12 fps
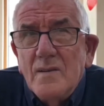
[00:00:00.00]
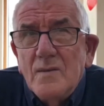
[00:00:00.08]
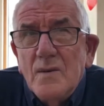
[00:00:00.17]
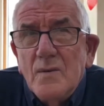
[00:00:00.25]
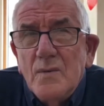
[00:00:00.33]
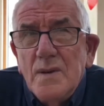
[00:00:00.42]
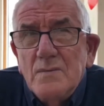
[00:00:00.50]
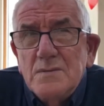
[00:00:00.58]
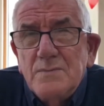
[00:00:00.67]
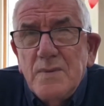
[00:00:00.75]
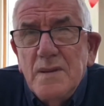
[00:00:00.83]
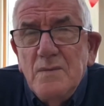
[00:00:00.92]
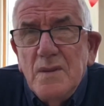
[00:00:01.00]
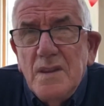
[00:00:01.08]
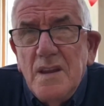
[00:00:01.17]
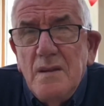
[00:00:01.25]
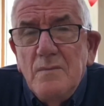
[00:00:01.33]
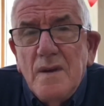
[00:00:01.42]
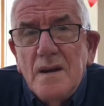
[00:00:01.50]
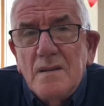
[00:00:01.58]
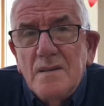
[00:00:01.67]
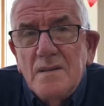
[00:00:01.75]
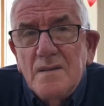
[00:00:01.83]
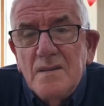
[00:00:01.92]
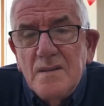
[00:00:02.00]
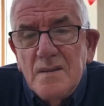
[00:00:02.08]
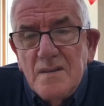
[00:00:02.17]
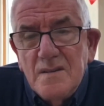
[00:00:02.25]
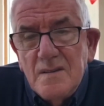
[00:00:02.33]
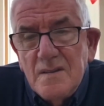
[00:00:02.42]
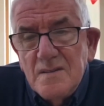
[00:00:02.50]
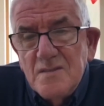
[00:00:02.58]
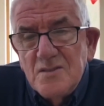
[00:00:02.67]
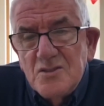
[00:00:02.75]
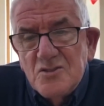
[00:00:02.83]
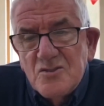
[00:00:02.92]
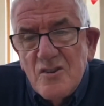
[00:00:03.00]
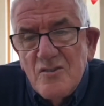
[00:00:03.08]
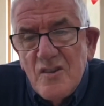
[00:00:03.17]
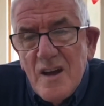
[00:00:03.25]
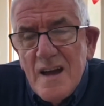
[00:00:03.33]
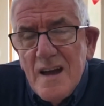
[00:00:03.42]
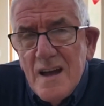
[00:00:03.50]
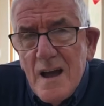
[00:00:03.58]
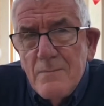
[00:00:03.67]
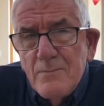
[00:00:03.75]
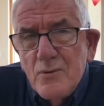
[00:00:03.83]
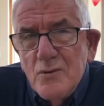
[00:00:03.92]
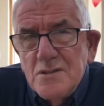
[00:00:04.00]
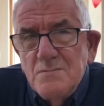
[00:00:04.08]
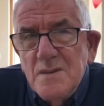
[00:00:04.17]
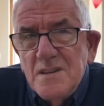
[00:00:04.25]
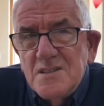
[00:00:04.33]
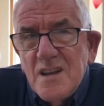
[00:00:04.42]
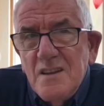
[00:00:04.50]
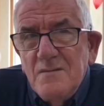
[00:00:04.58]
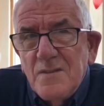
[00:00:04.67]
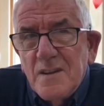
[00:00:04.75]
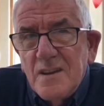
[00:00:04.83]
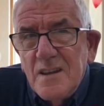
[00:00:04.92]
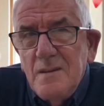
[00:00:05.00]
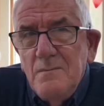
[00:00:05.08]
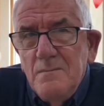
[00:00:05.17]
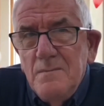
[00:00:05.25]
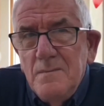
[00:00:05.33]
when I was playing with them, Stranraer approached me to sign for them.